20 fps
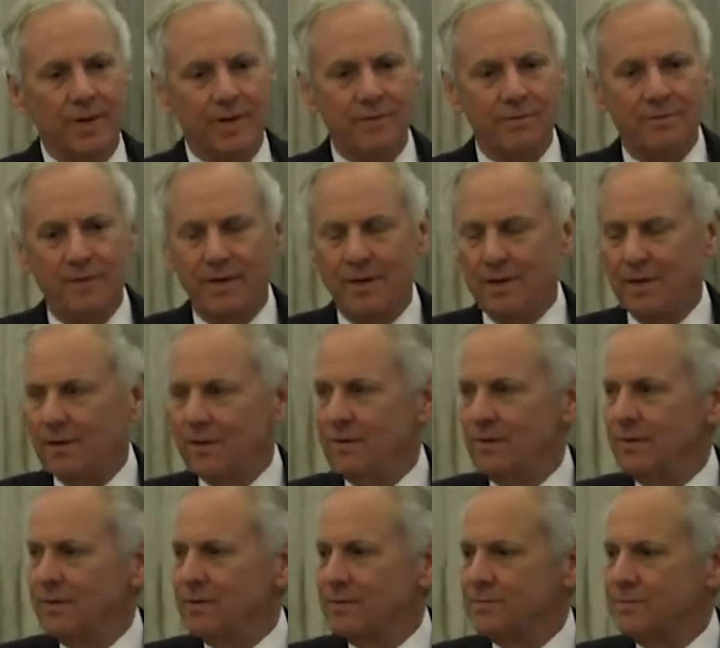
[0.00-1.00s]
I try to
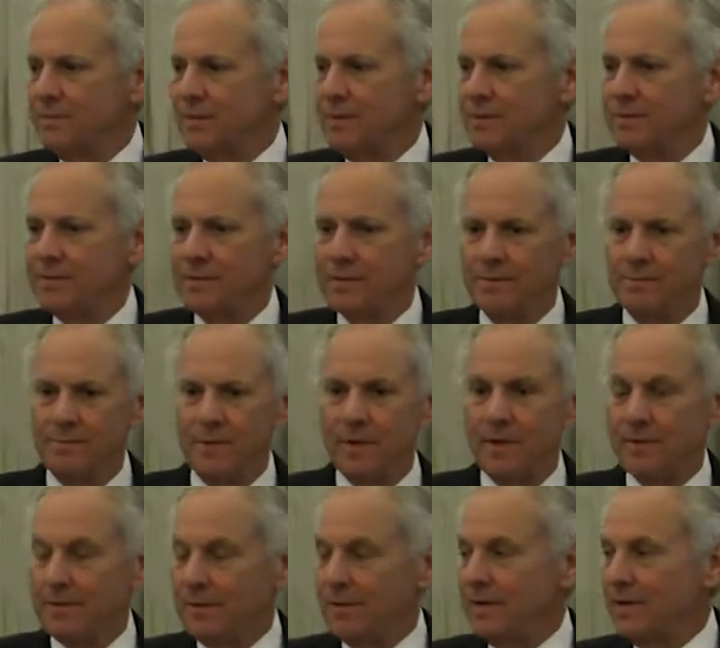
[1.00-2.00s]
learn as much, and
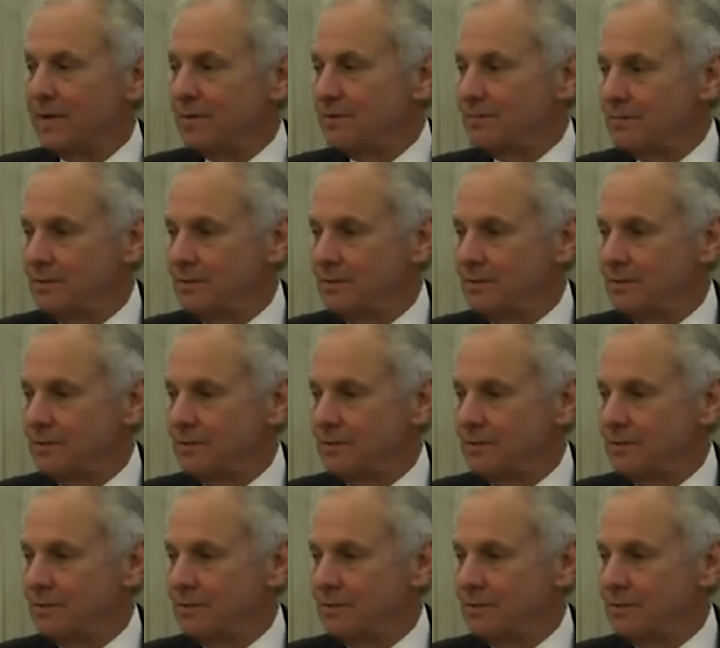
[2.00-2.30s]
I think I